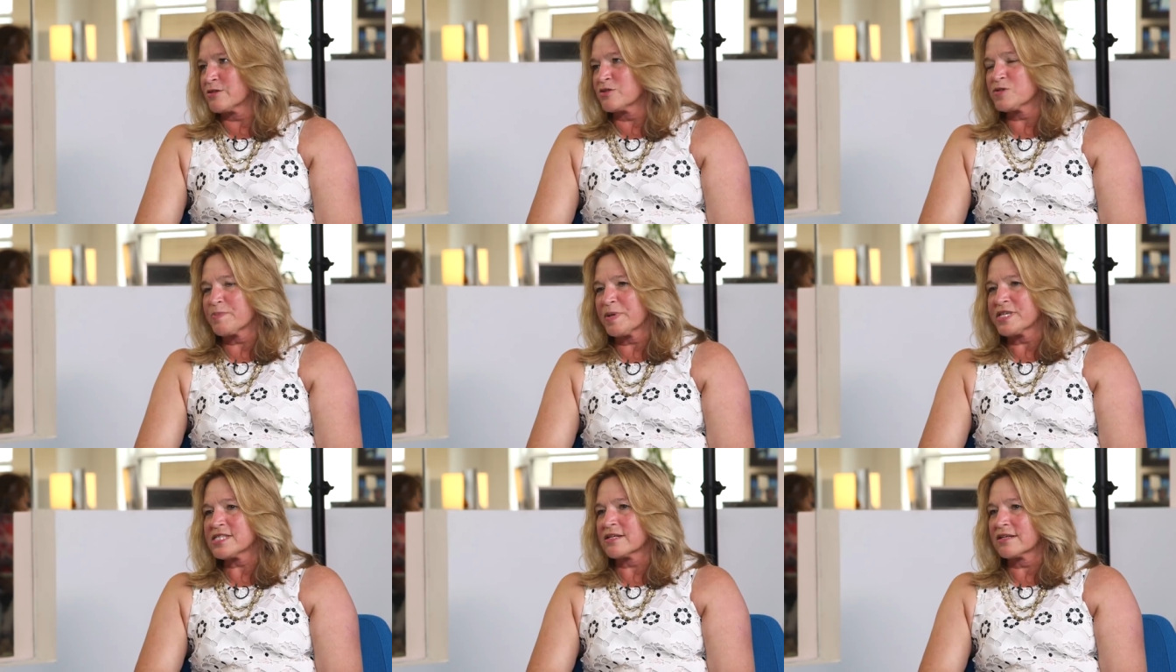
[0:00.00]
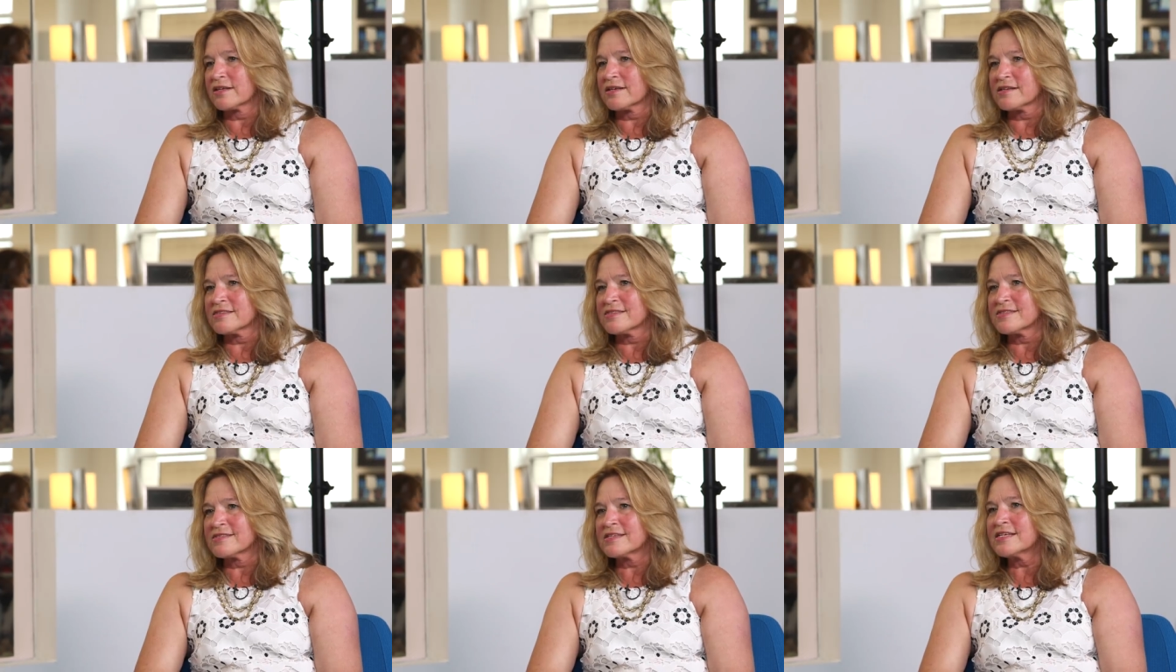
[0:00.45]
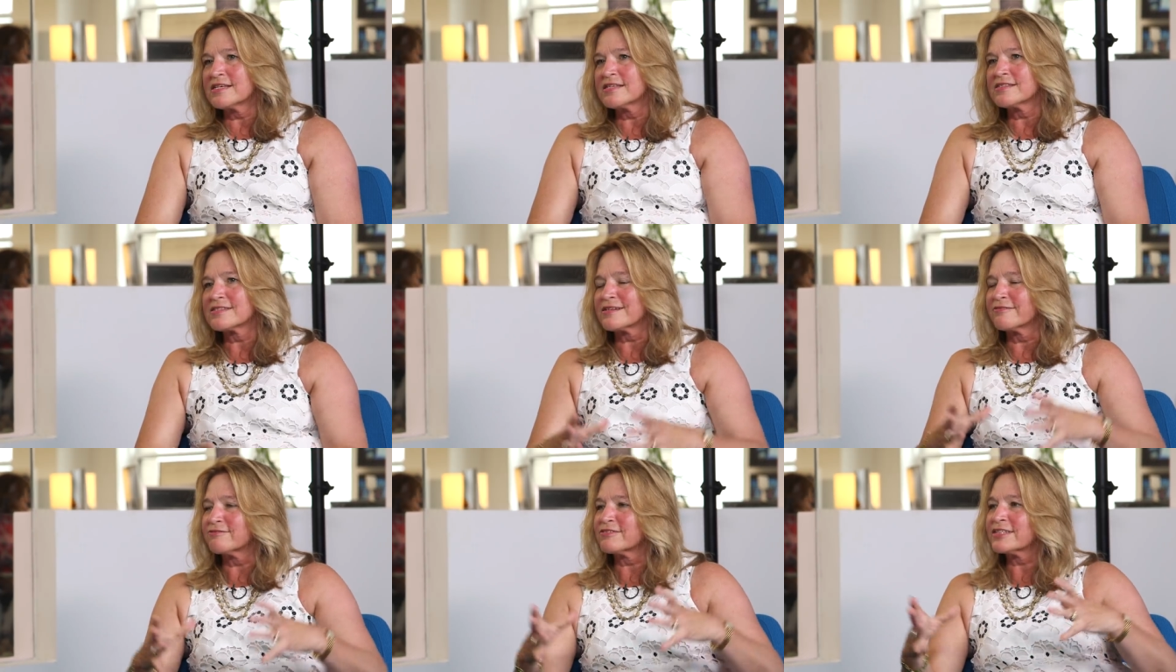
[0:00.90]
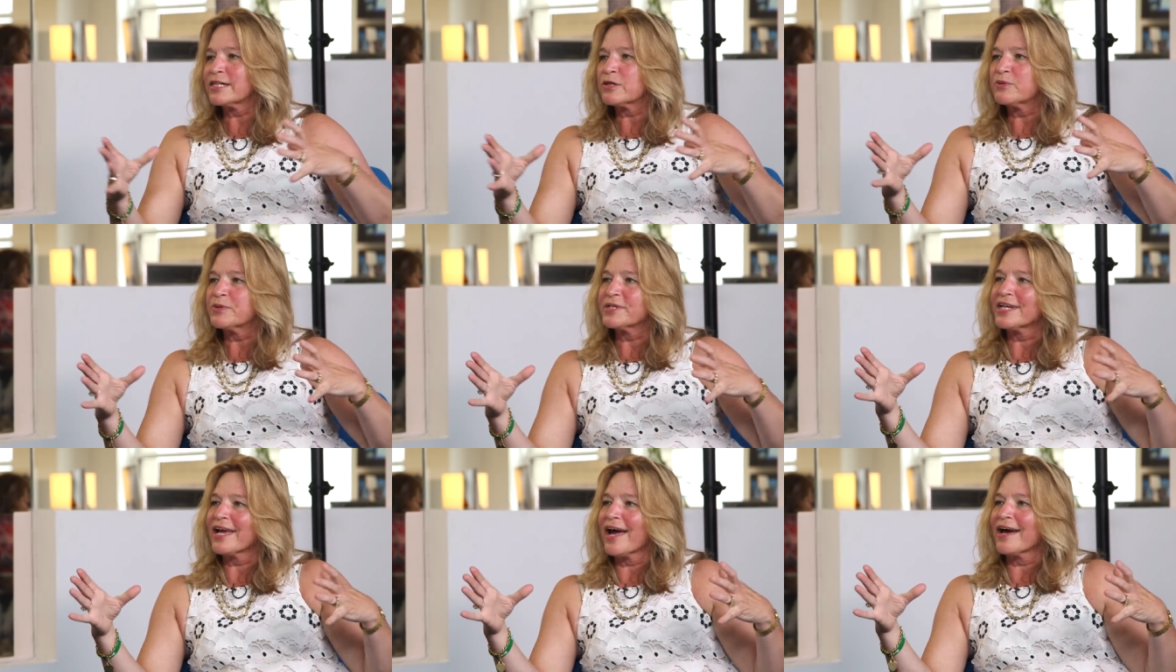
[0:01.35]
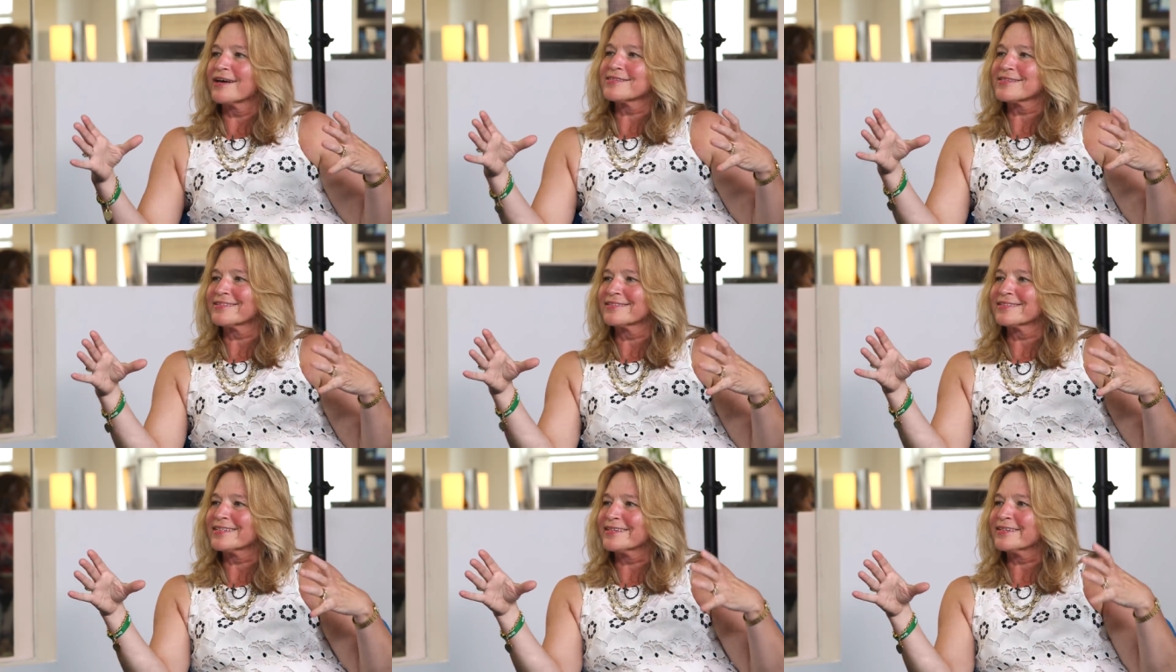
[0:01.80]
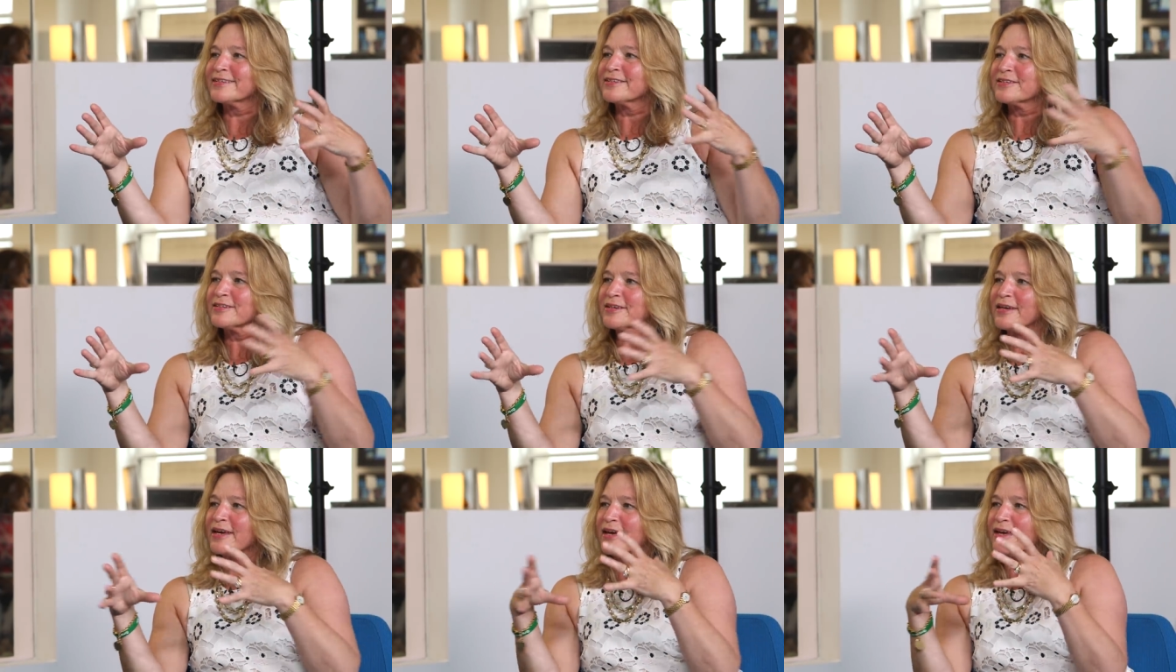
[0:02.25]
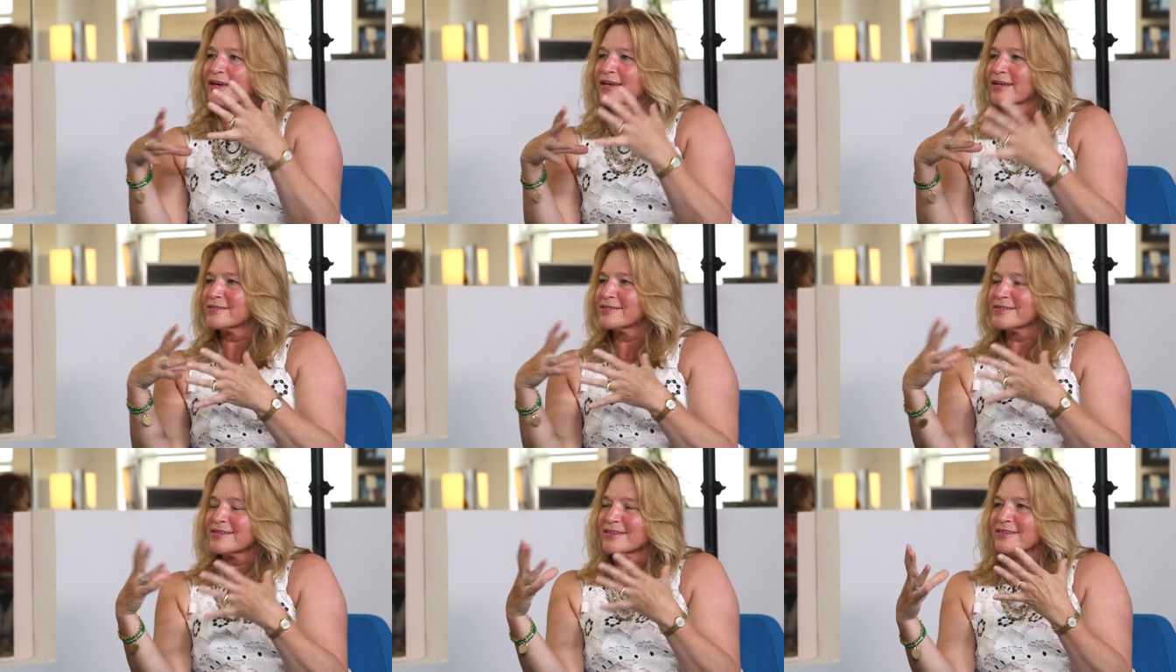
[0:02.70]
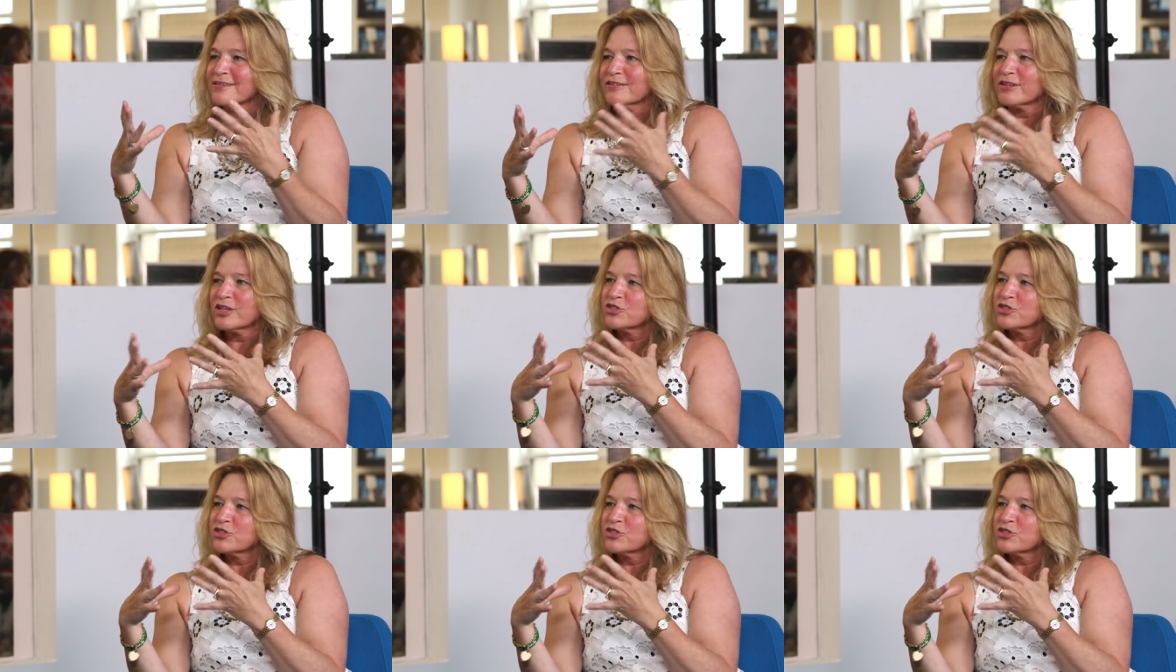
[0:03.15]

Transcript: So it's basically seas of liquid gasoline, and